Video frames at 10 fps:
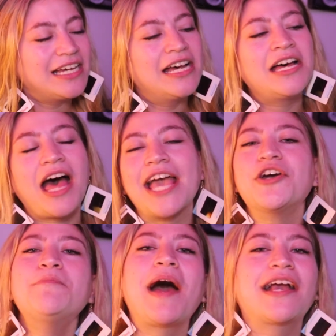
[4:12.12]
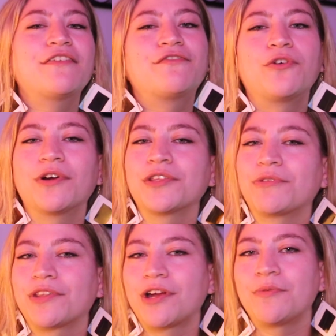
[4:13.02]
I go back and forth
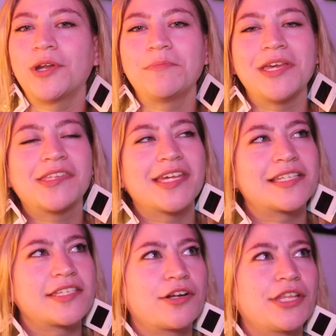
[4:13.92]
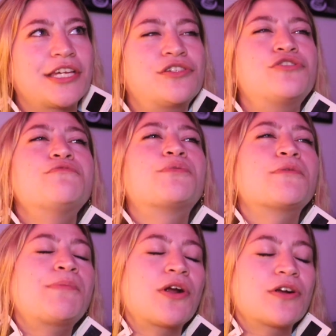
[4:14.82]
whether I want to make things that are, like,
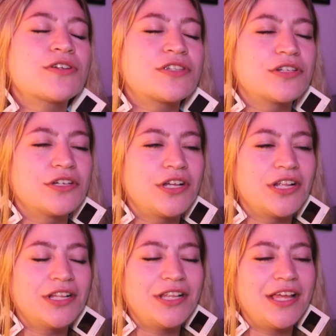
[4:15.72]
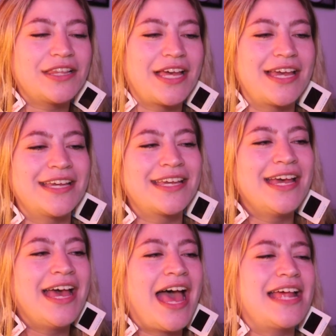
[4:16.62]
super personal, like,
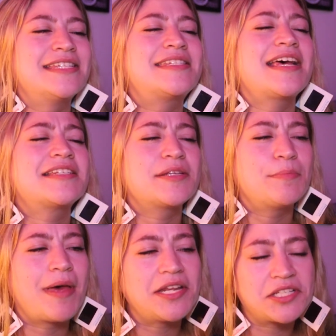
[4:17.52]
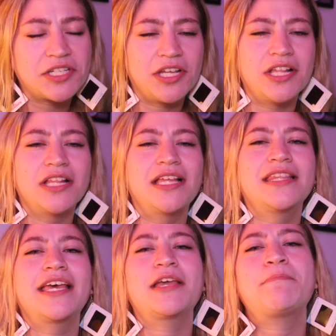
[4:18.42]
and sentimental
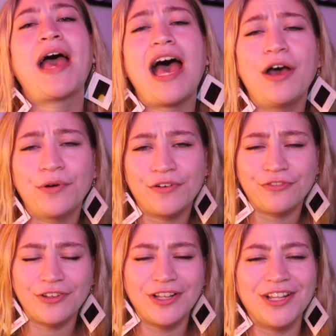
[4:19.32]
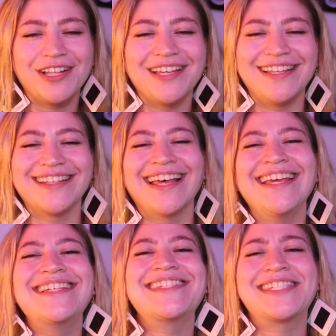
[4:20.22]
and, like, powerful and,
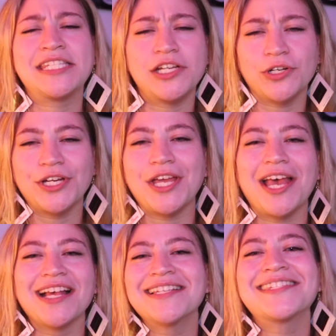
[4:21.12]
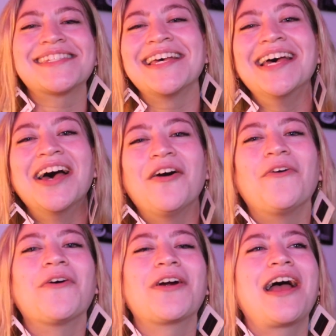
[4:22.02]
like, serious.
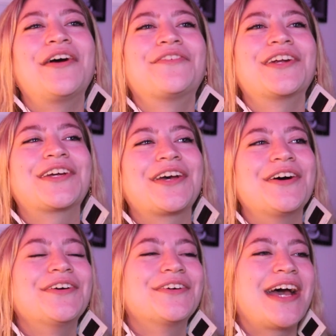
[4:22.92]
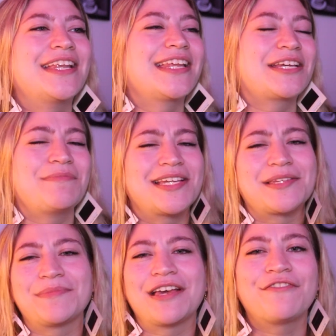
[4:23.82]
Or I want to go and, like, make
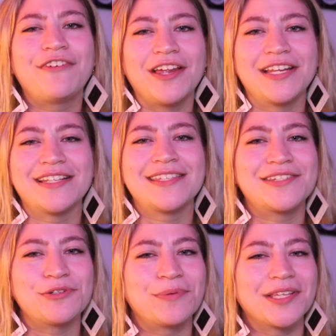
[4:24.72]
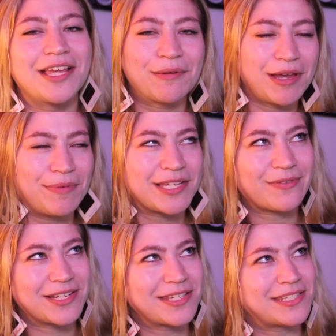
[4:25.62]
something fun and stupid like My
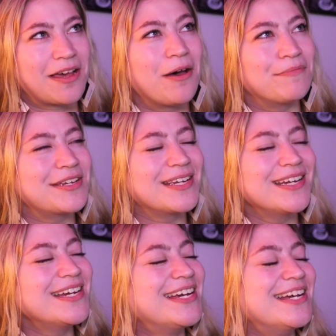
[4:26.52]
Best Friend's a Zombie.